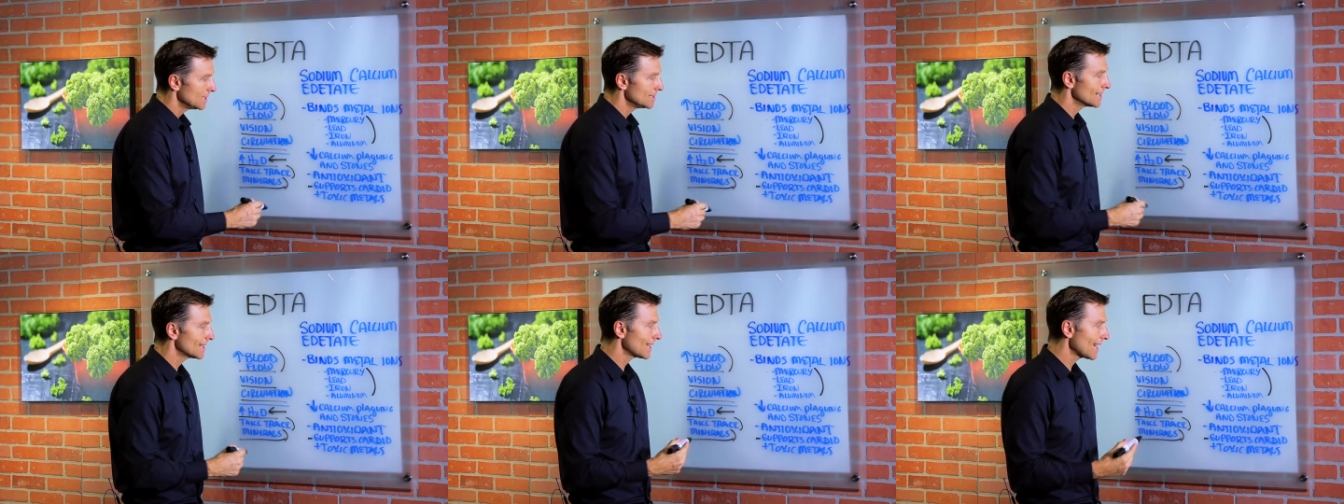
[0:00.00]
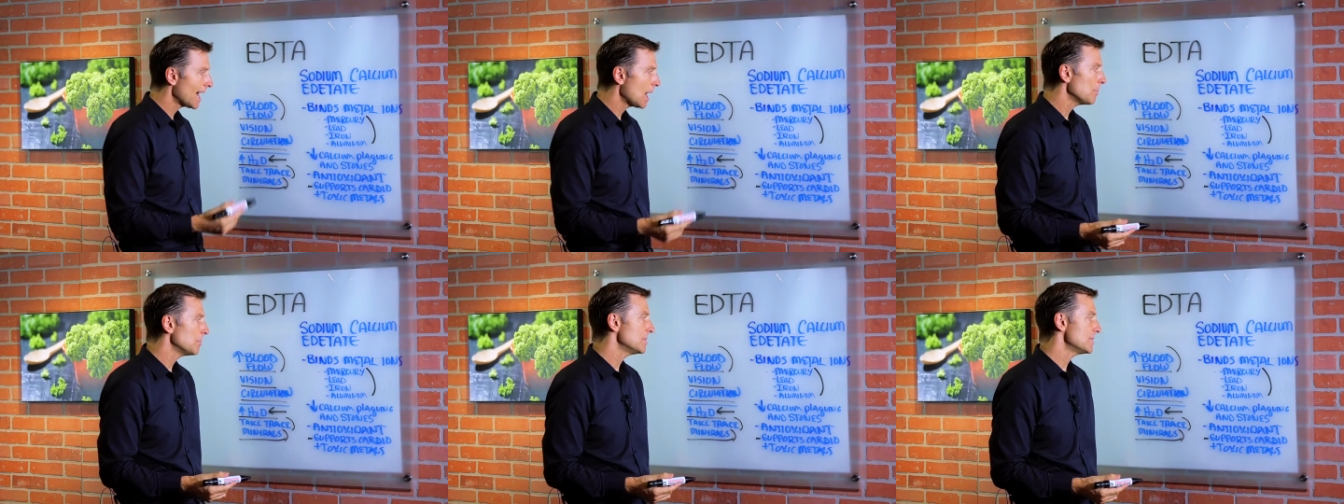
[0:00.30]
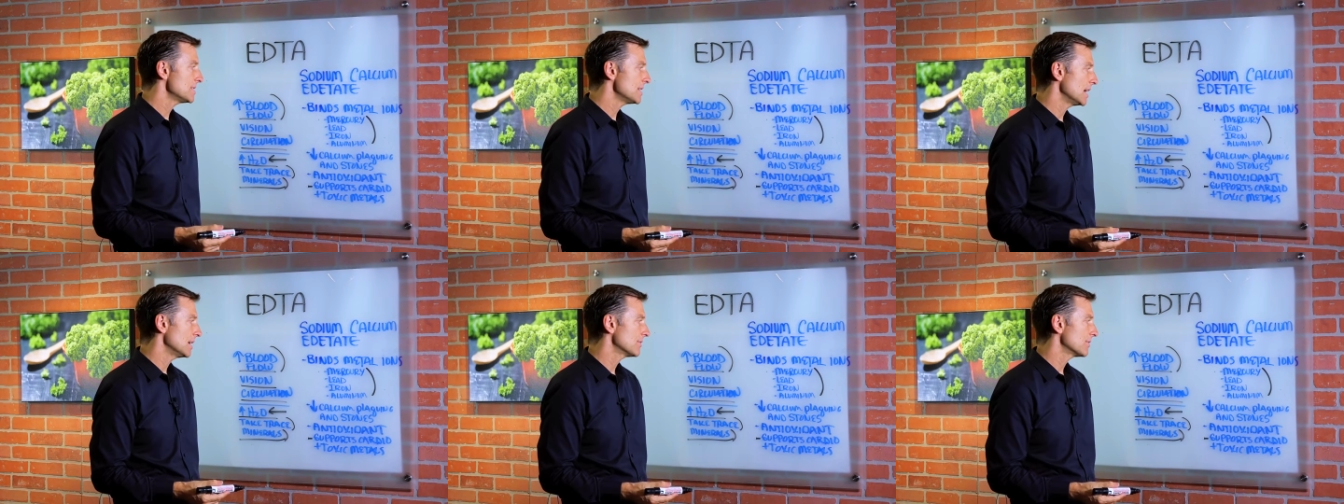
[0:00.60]
to
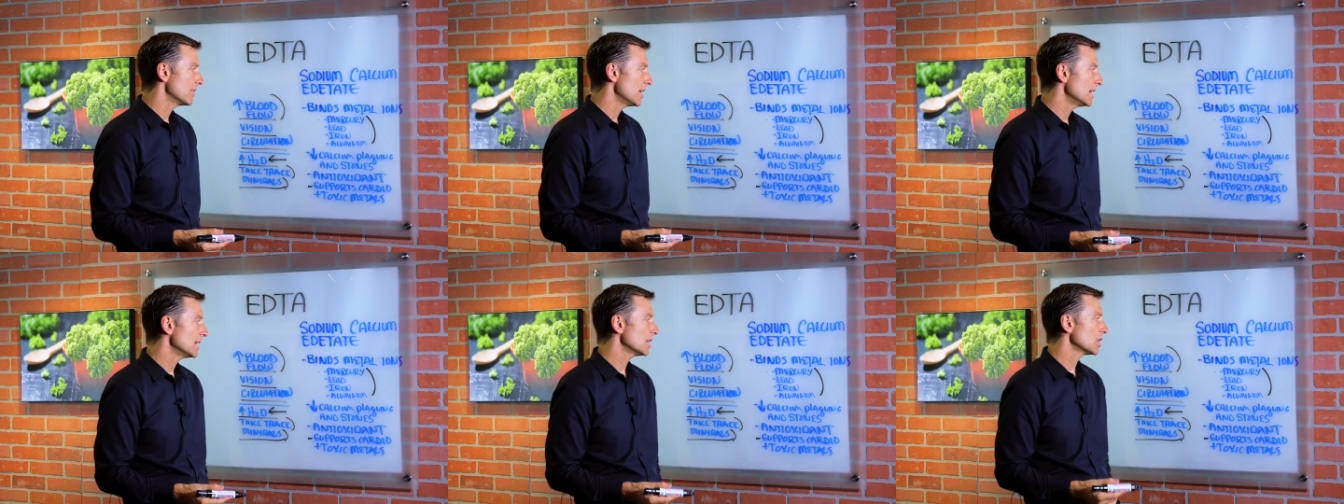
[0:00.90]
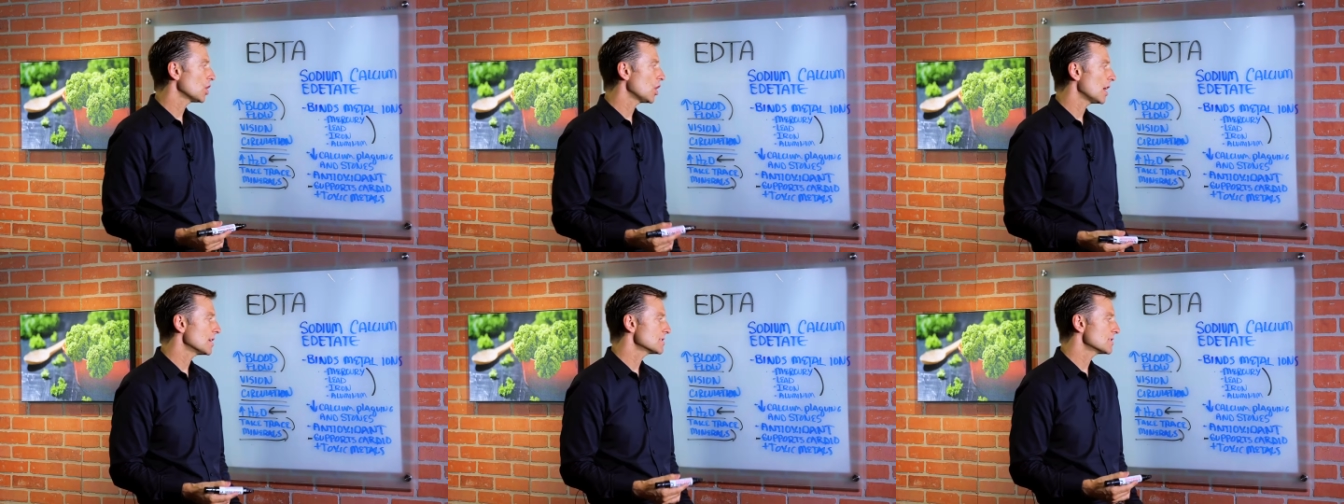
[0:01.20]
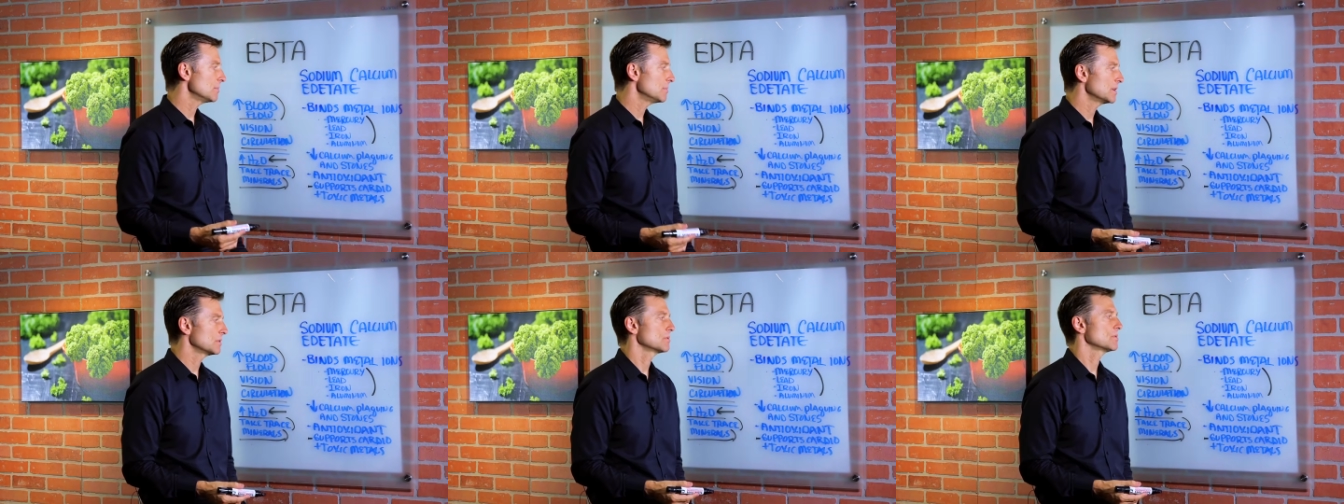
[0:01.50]
compensate for any
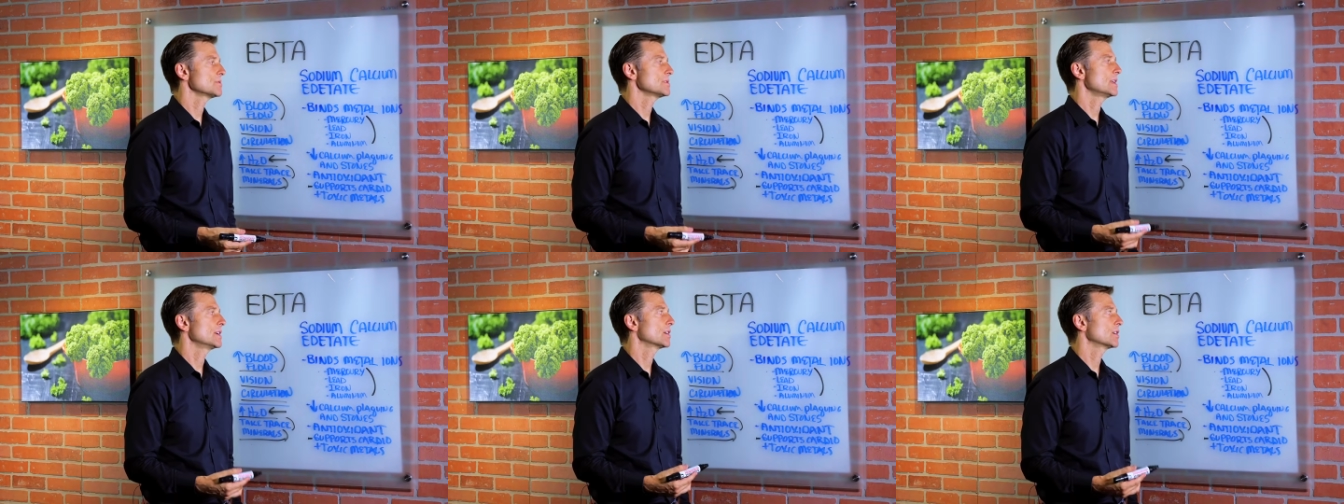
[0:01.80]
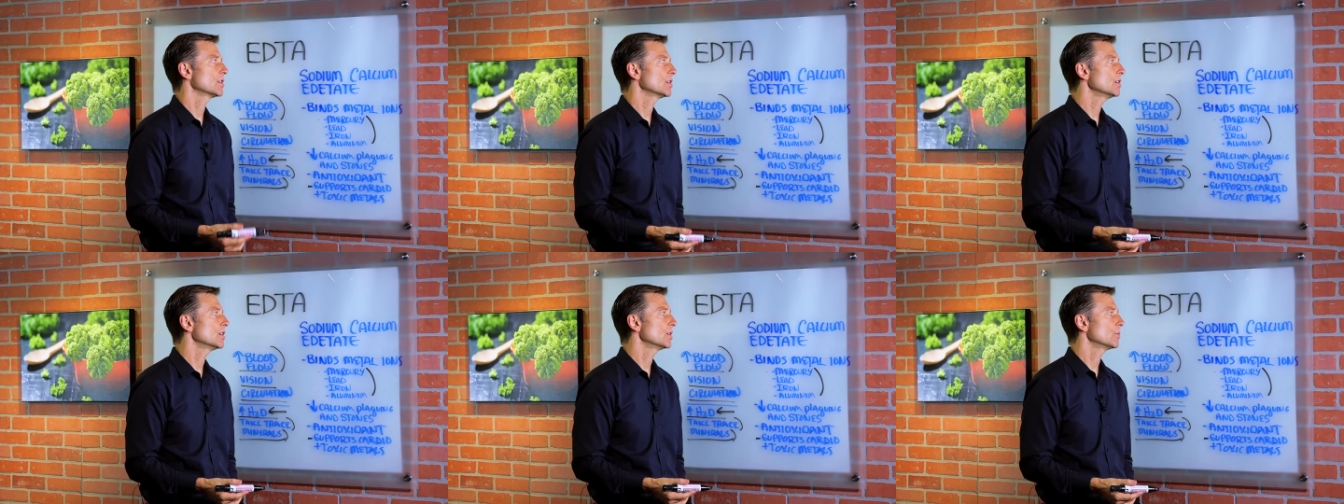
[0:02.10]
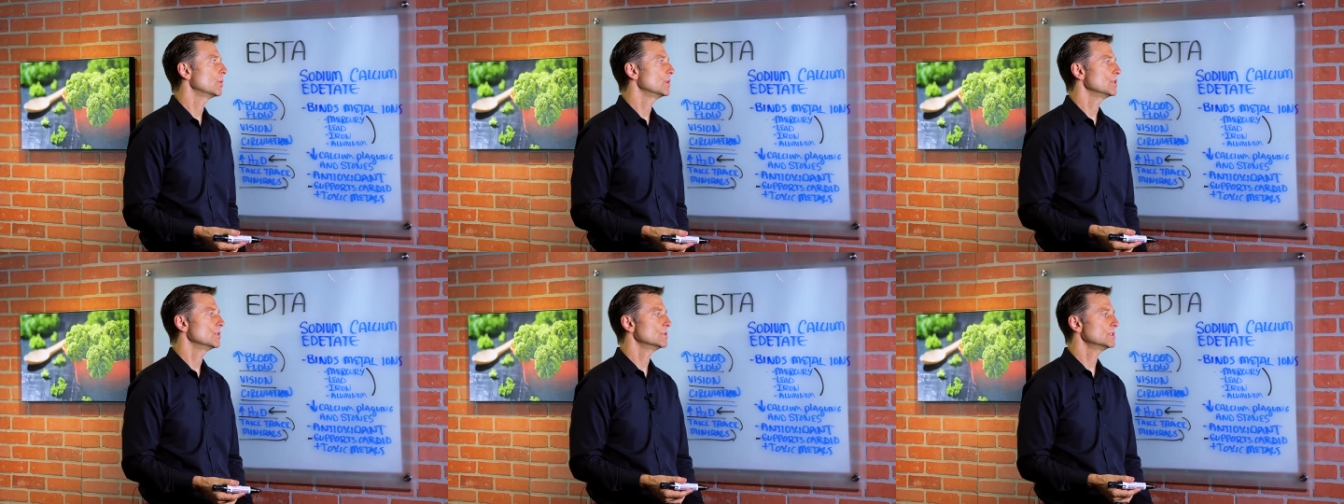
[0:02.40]
loss of minerals that
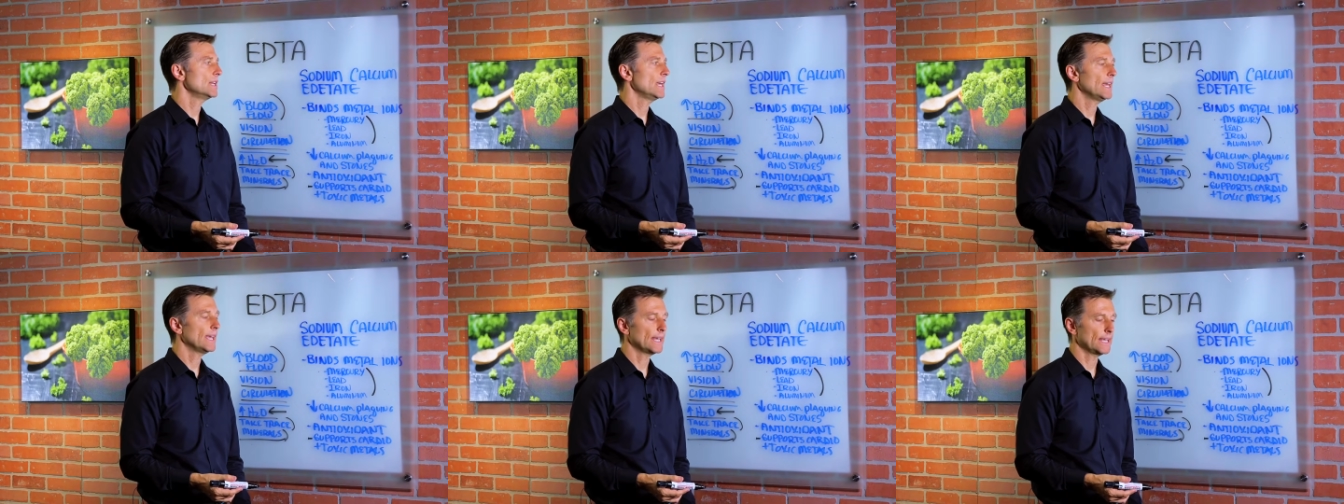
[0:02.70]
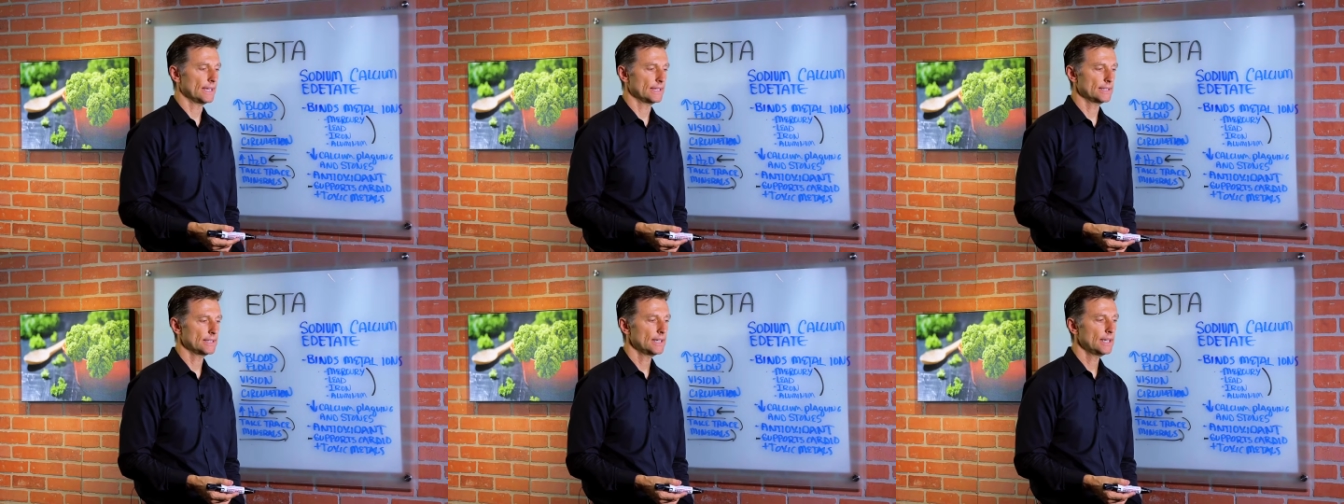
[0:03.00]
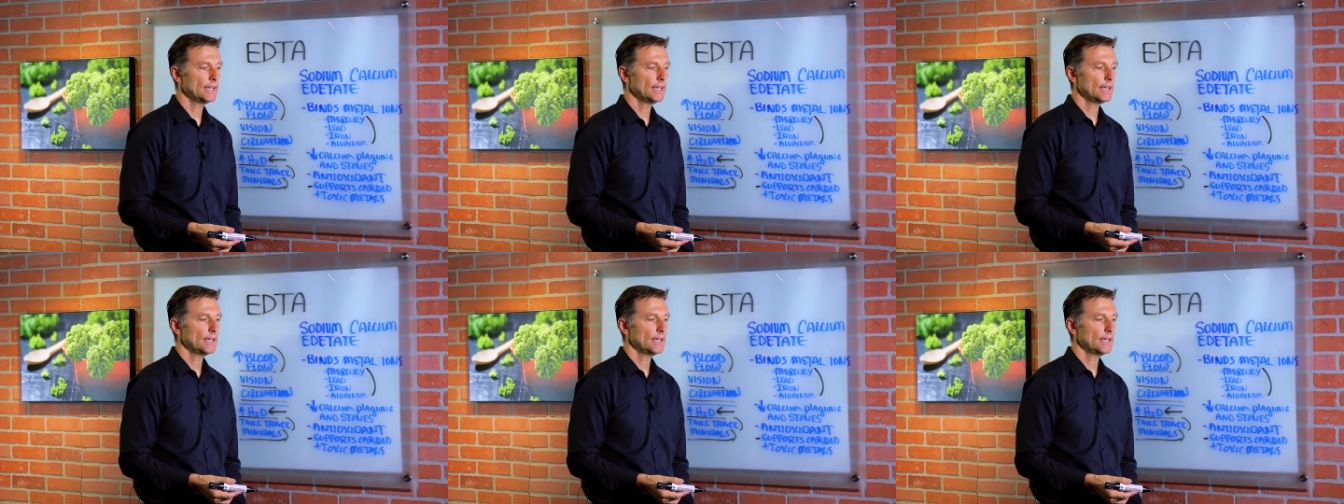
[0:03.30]
occur when you take it.